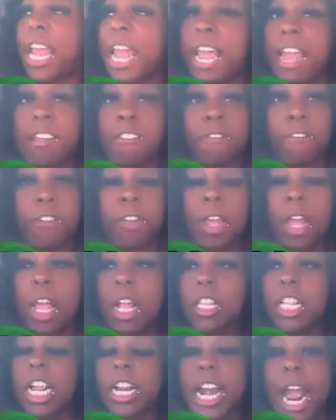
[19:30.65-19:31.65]
gave
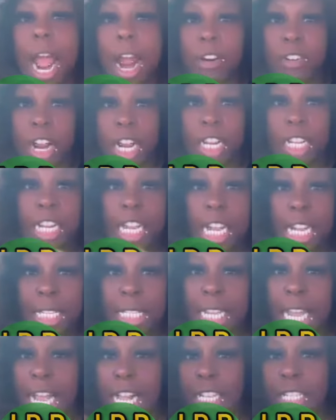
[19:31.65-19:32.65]
the direct
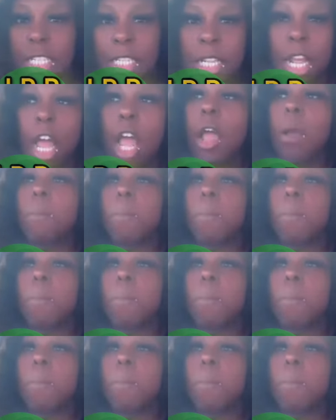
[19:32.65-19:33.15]
details.